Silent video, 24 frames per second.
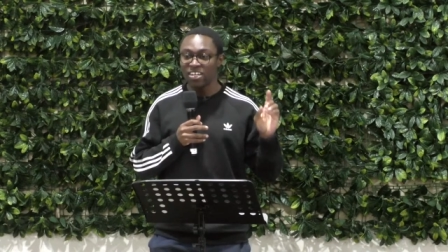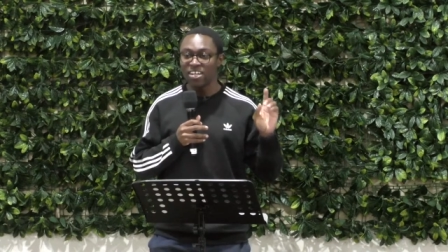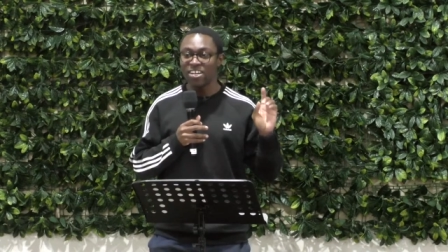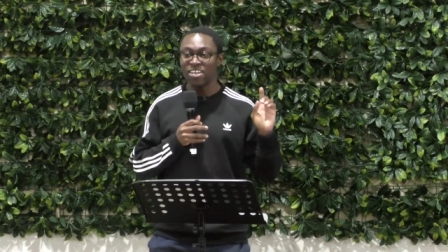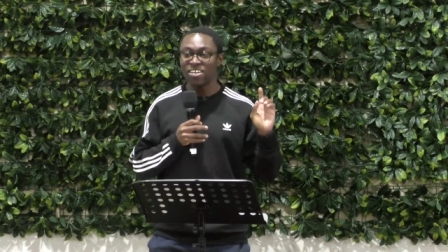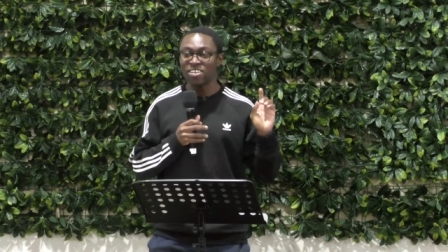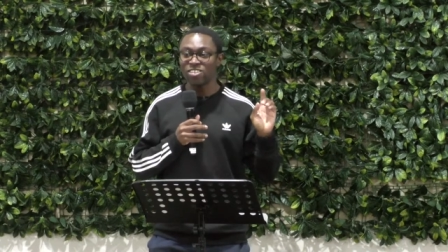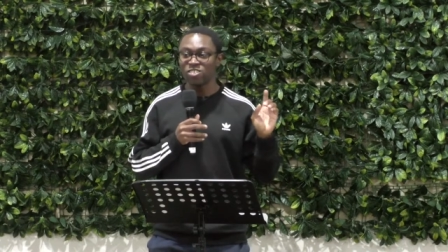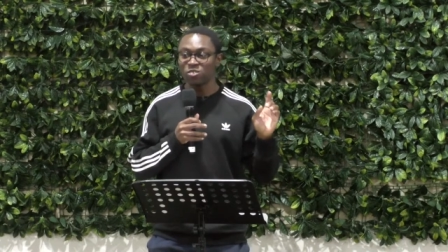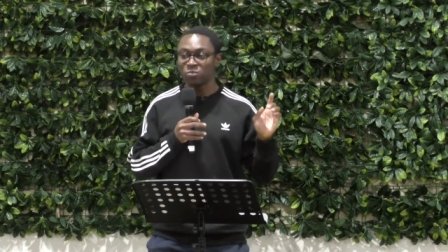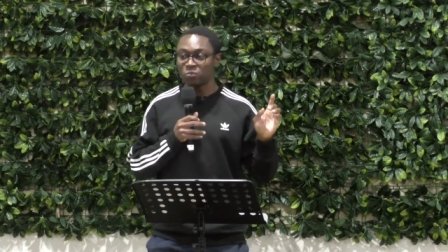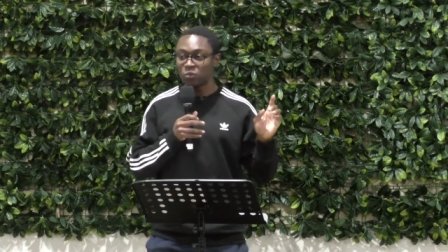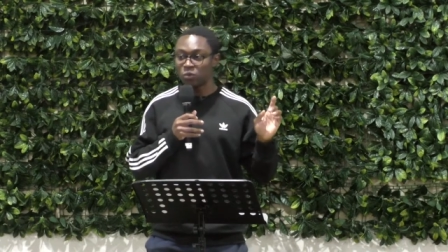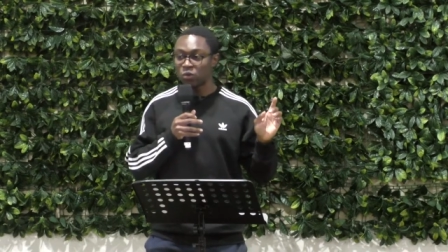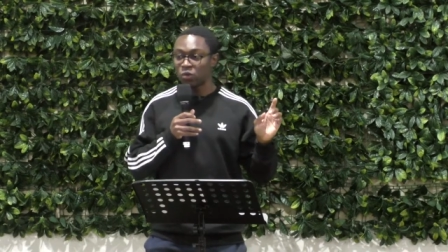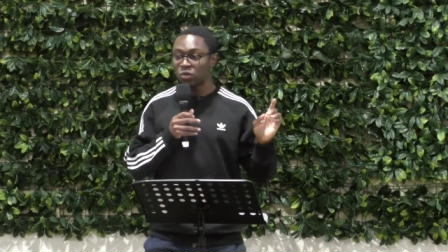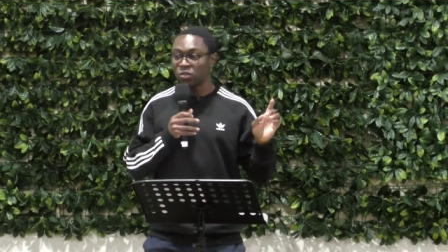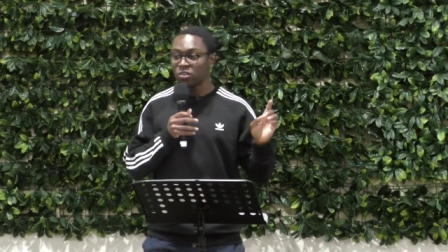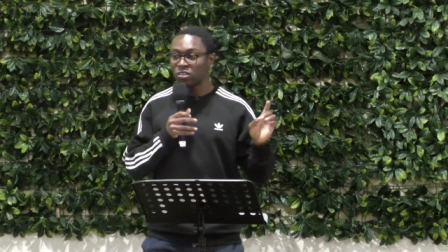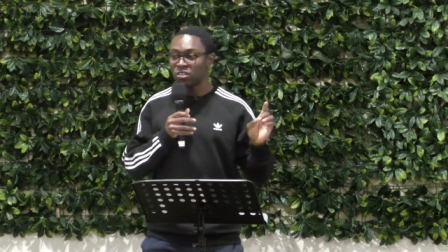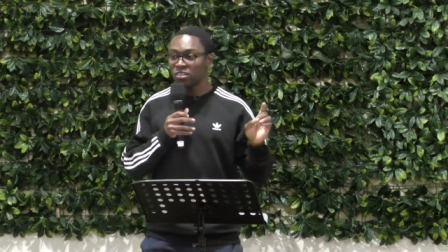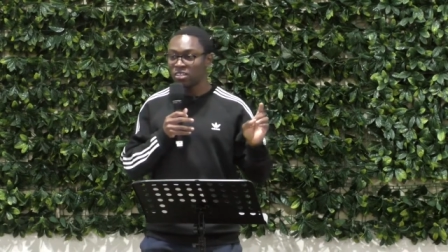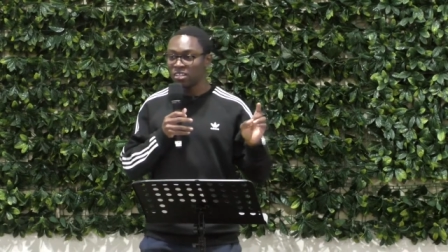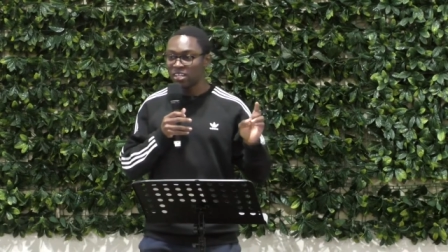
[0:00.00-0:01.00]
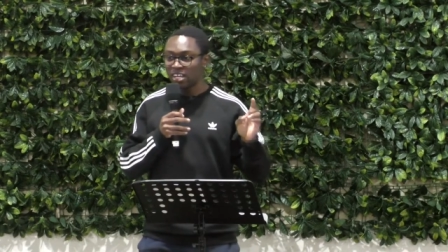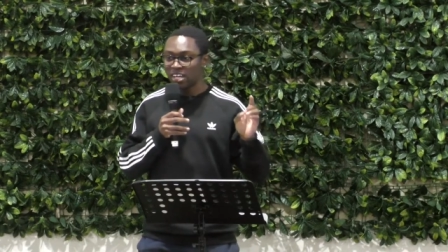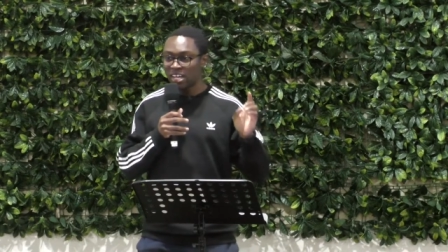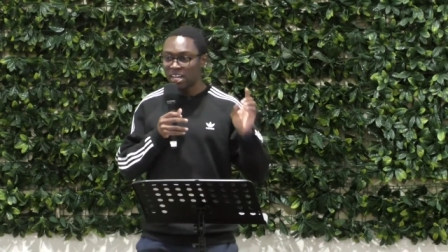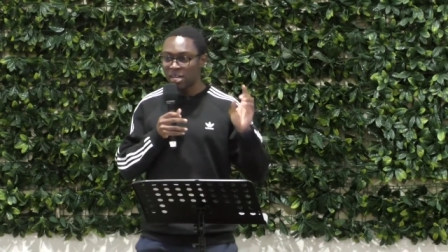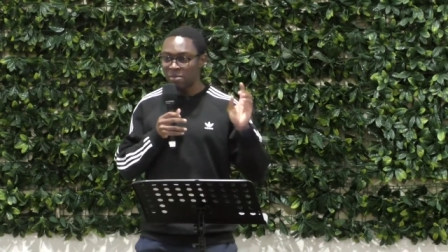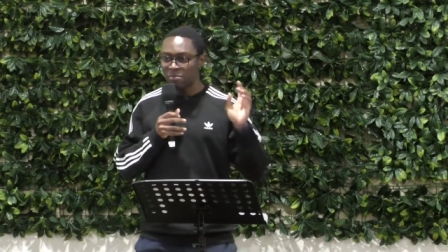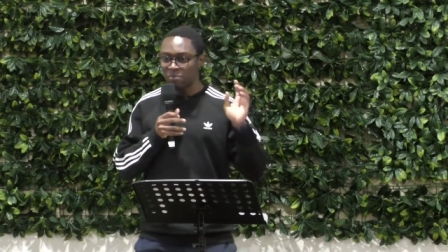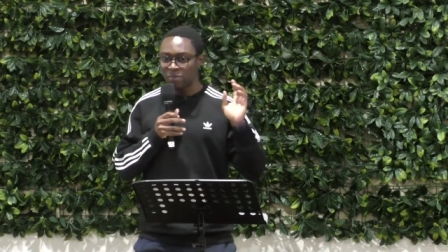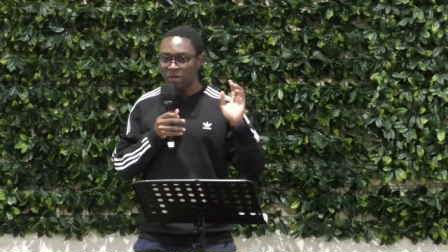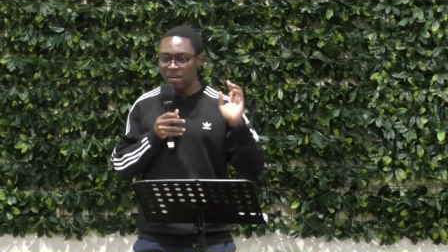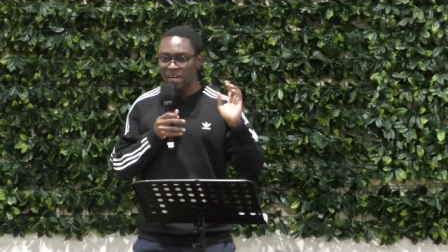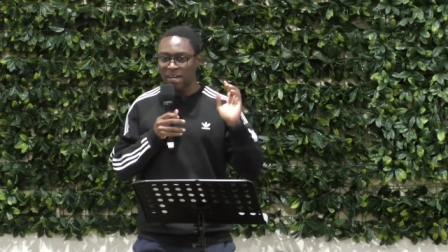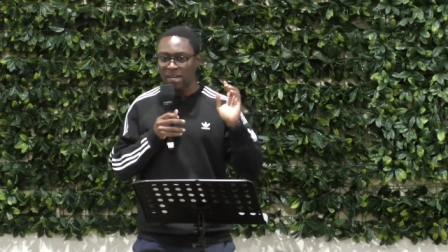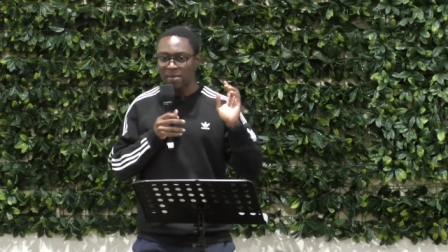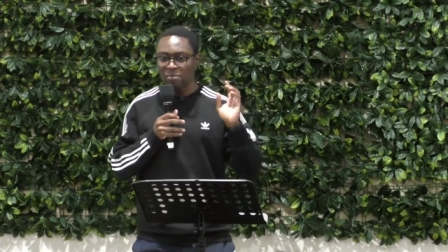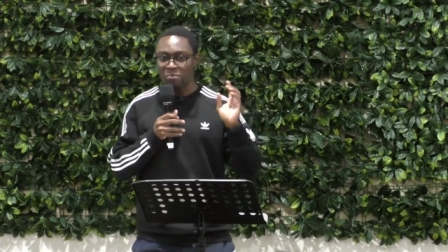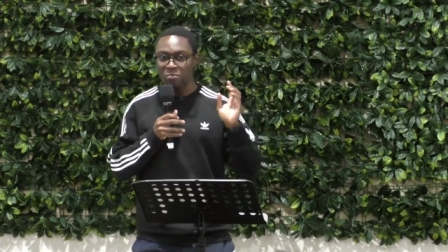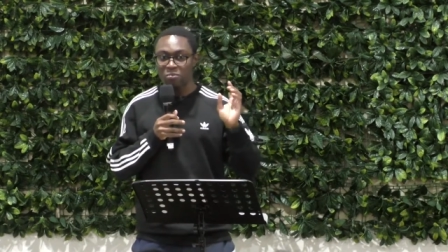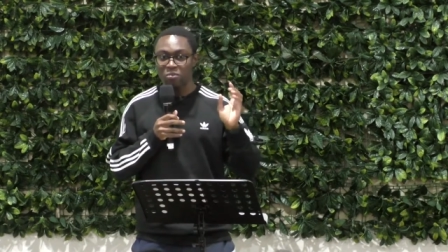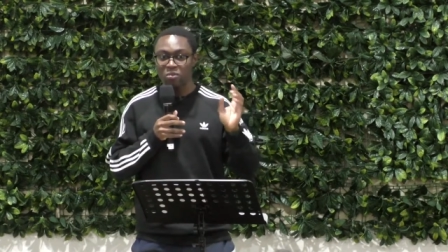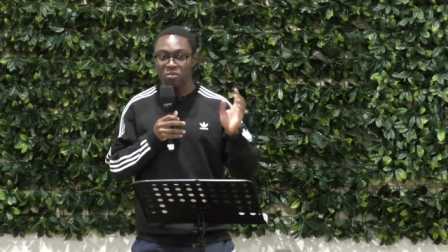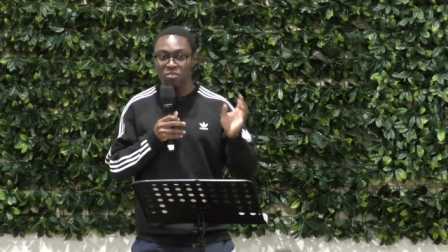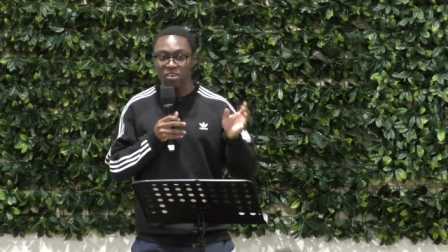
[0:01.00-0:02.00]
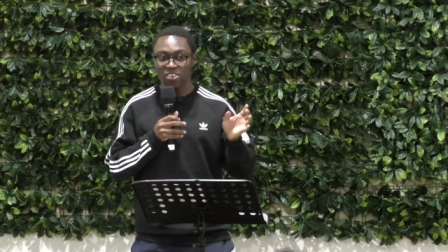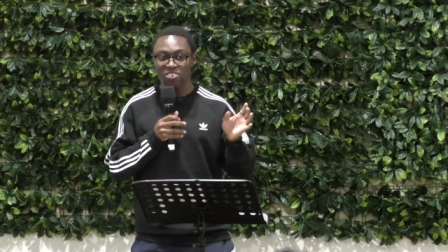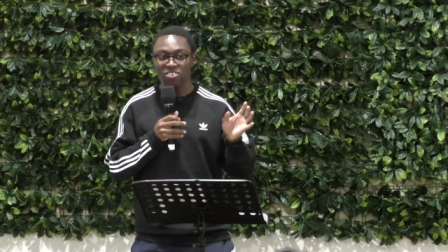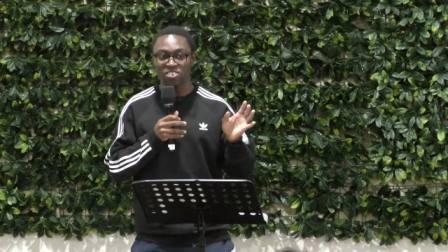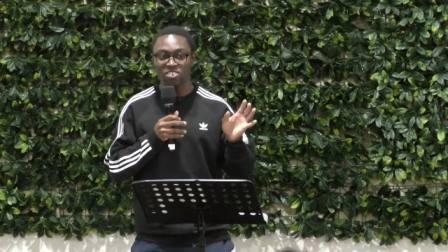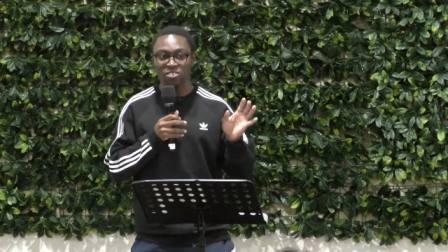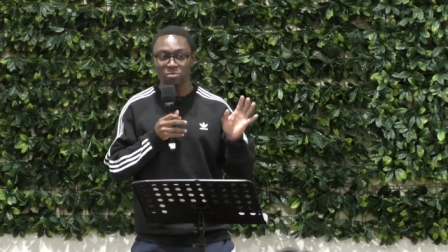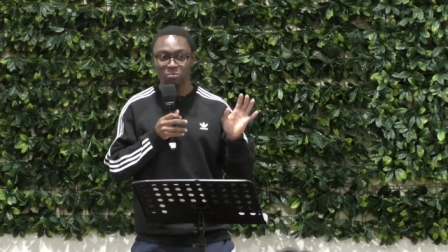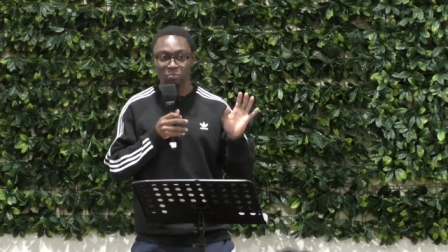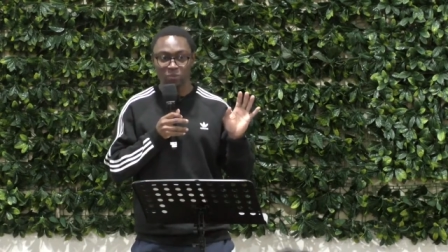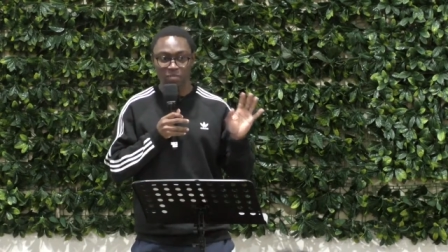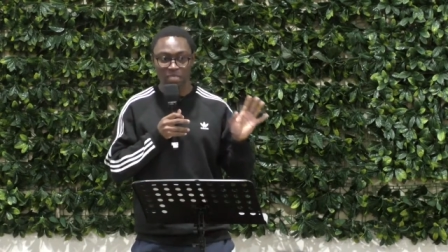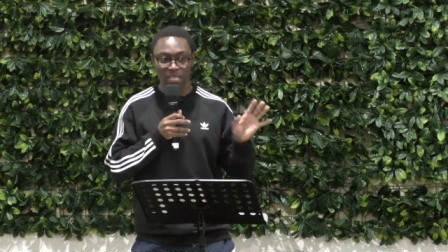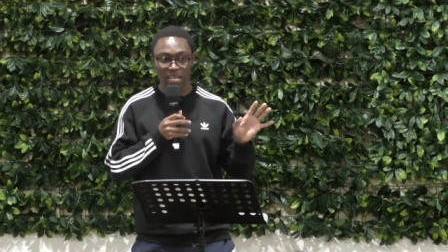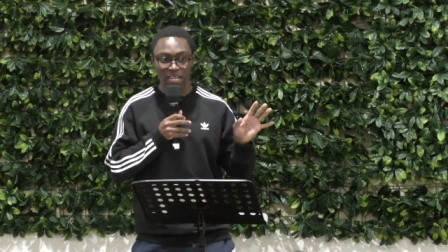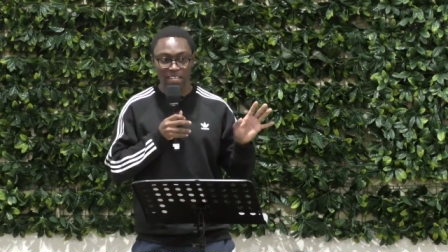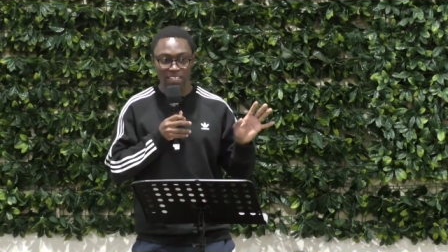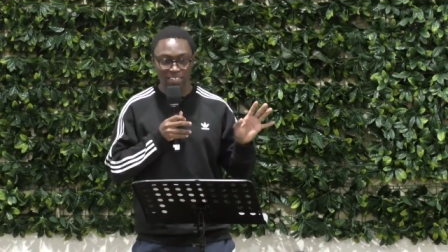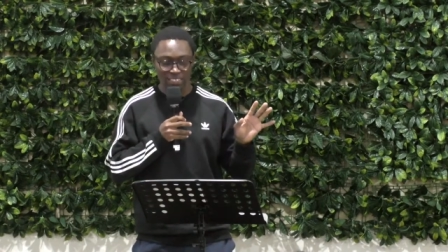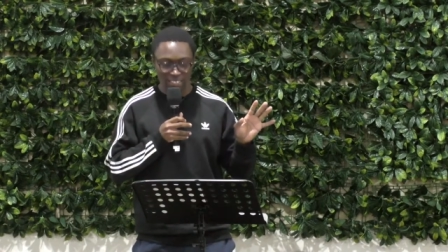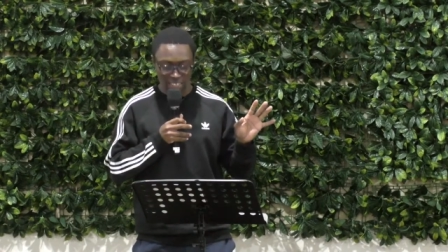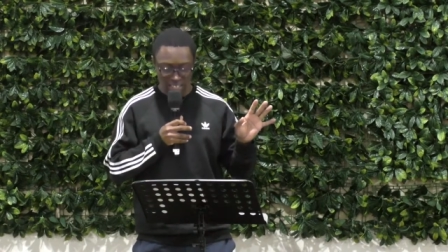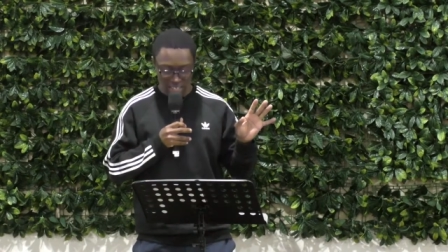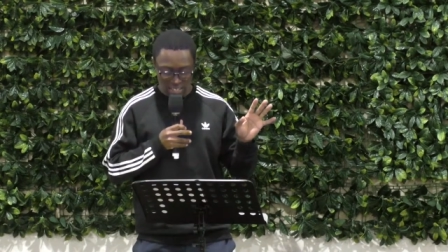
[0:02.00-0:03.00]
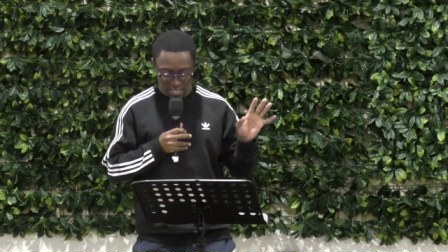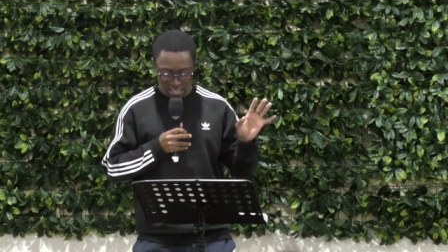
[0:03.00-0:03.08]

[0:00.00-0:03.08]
uh, is bought uh, by precious blood.